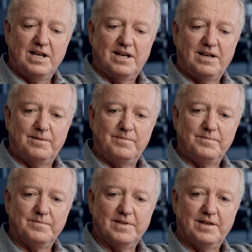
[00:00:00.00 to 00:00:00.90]
Um,
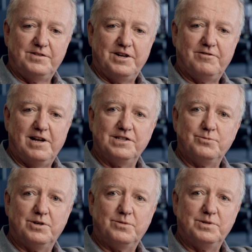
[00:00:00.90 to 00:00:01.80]
Geoffrey
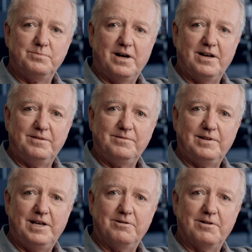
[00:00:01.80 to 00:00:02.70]
Unsworth was my
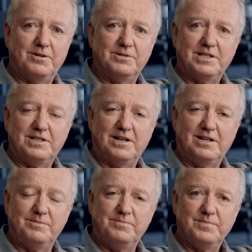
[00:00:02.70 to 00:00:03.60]
hero at the
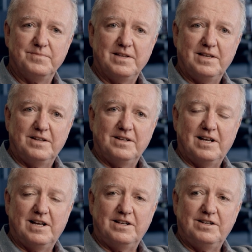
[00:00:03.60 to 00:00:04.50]
time,
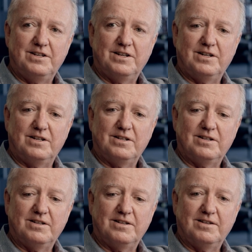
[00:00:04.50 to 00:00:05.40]
and uh,
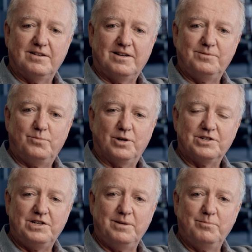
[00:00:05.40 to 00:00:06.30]
I'd
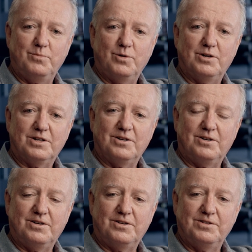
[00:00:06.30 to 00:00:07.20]
watched him work
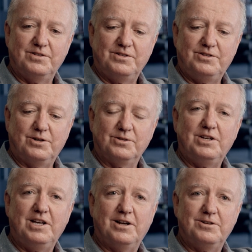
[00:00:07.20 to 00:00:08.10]
on Don
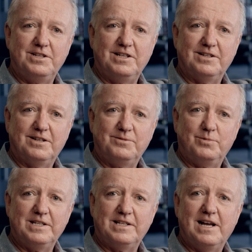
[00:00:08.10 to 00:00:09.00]
Quixote. I
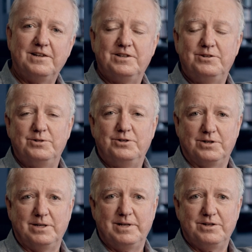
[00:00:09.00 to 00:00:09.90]
went down to do a
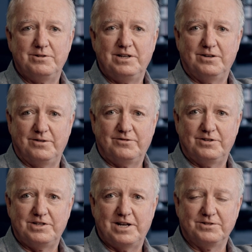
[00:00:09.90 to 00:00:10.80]
documentary for
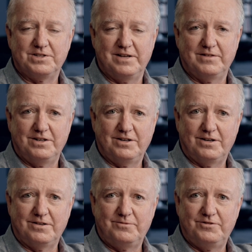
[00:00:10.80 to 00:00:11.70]
Channel 7
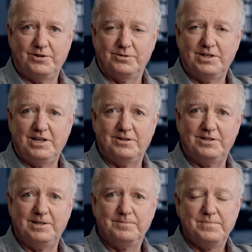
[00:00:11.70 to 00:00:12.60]
of Don
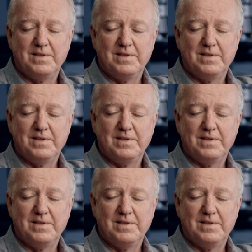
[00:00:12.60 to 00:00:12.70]
Quixote